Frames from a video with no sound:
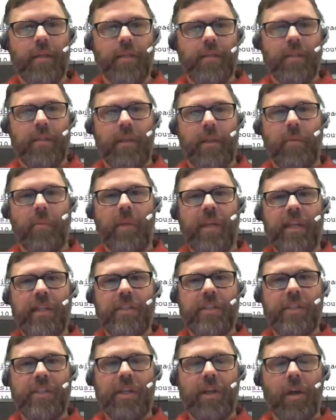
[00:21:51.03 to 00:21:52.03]
so that we
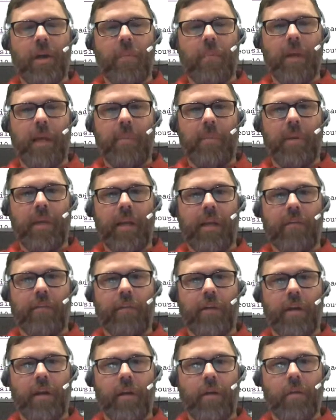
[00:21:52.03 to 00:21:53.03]
can see our pipeline
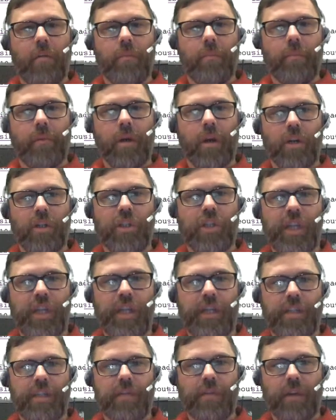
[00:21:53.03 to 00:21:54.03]
file, our
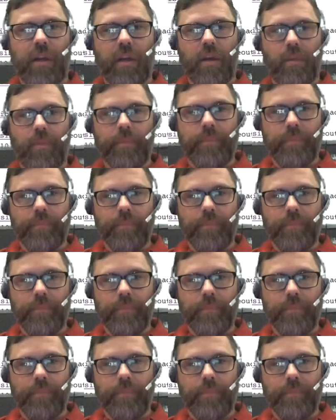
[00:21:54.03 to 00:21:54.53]
Jenkins file.